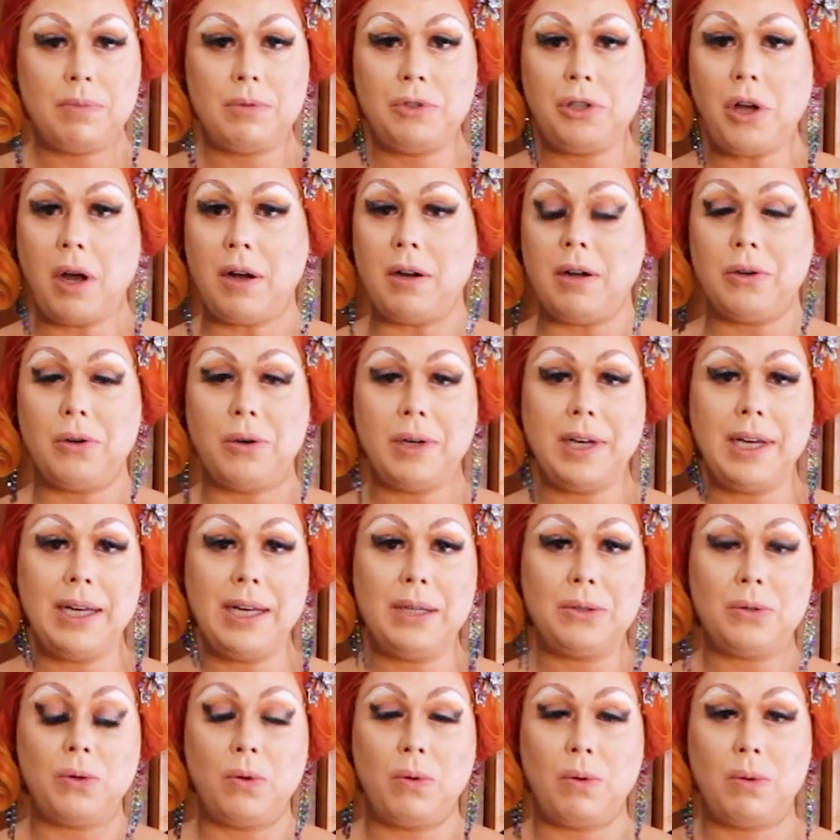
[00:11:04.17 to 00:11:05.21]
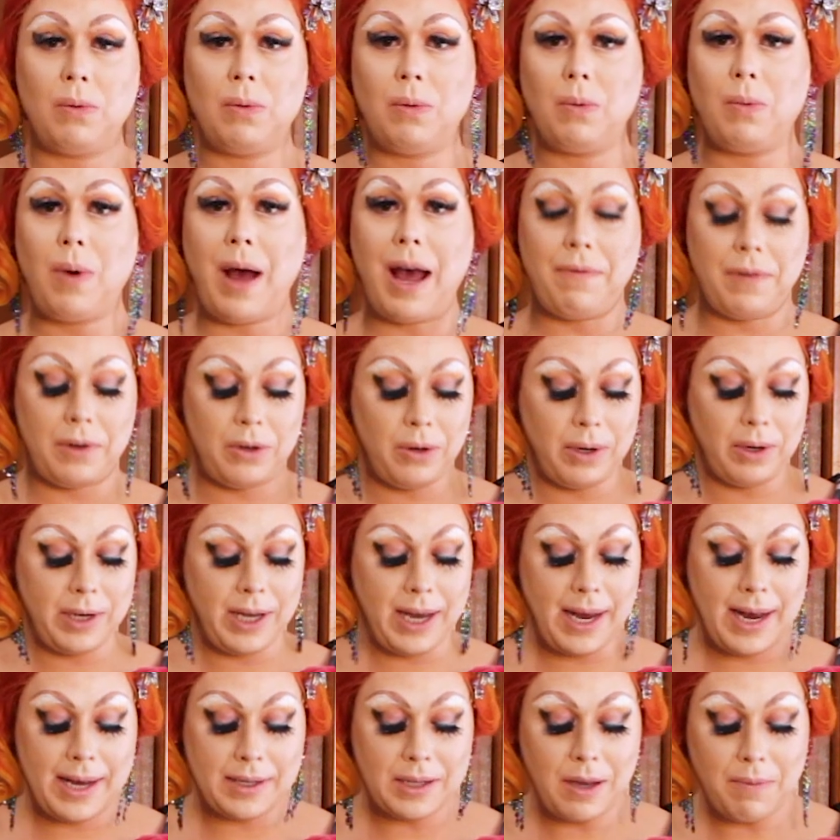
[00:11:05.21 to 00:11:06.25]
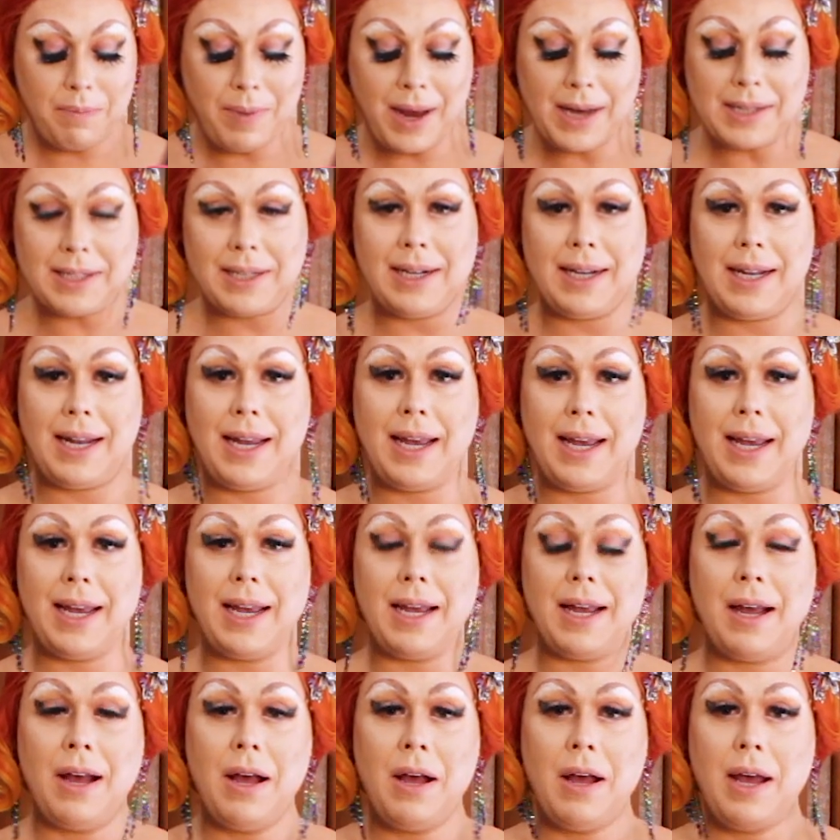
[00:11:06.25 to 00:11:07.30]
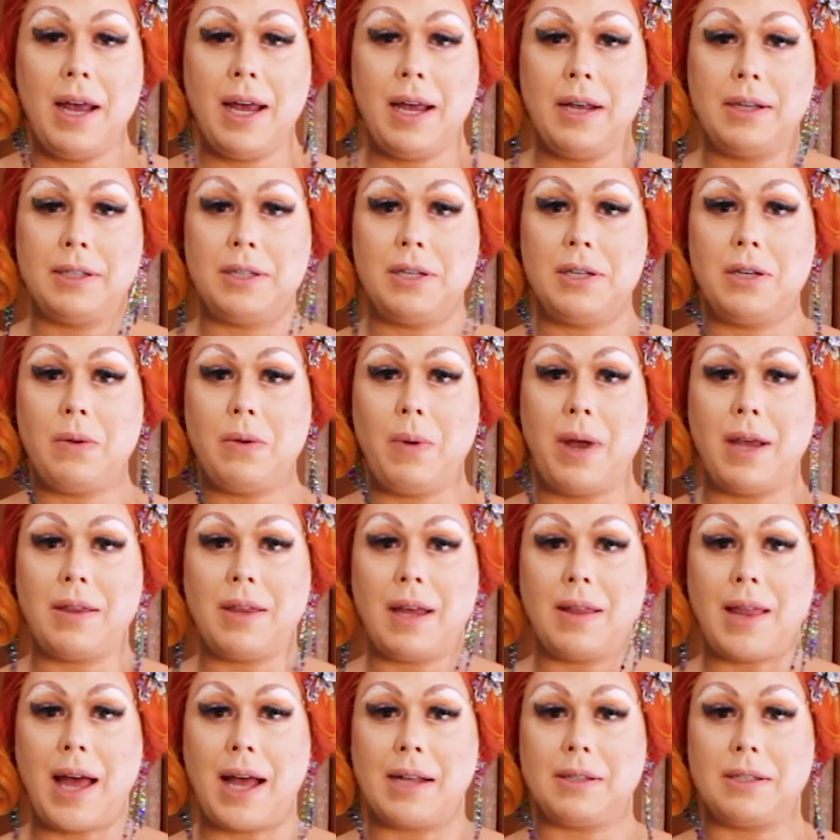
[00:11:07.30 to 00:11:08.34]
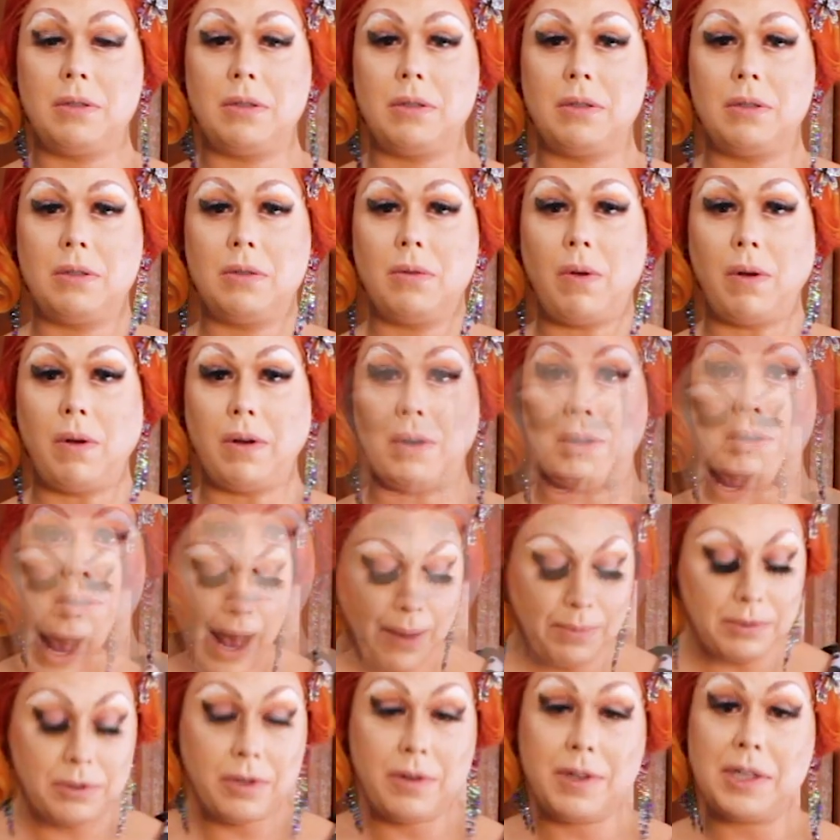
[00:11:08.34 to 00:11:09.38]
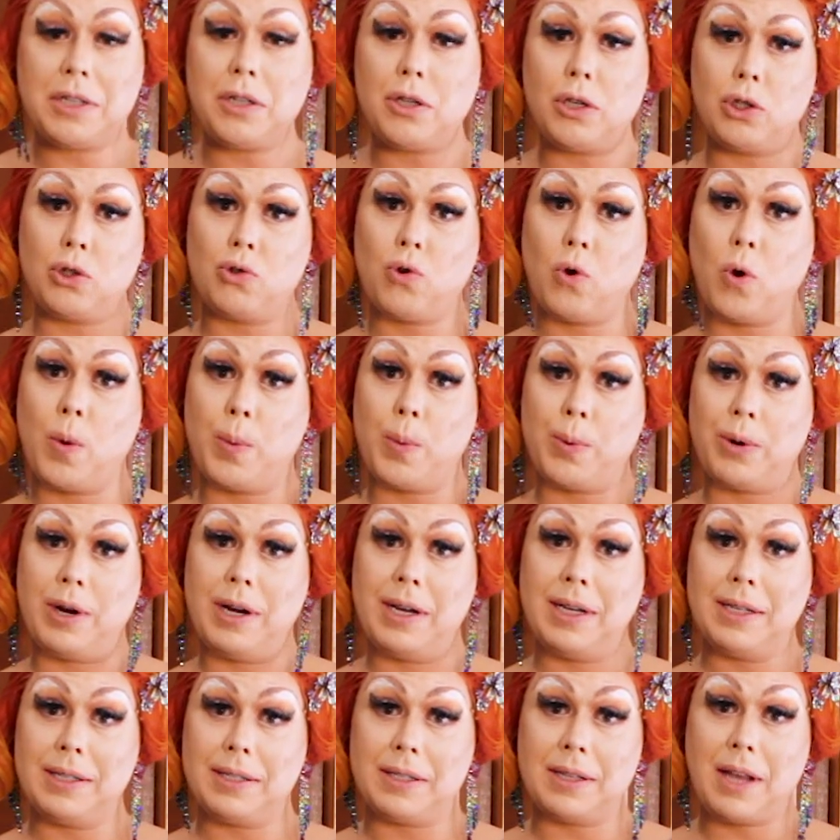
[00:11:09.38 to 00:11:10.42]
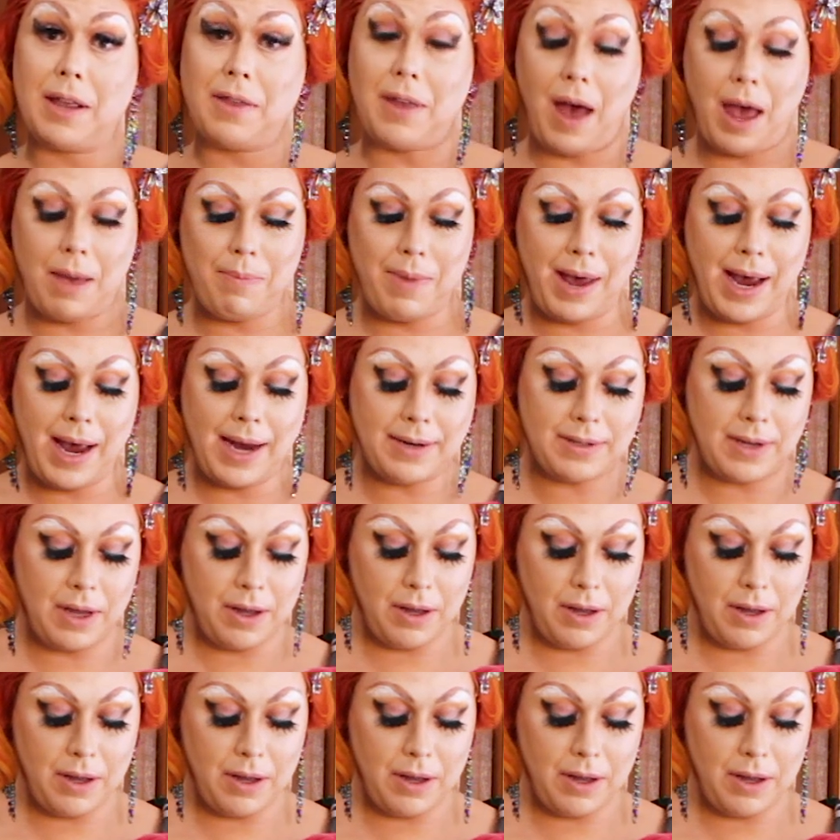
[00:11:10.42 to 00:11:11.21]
Chocolate cookies or whatever cookie is, and basically insinuate that that's soil. So this is the strawberries that I made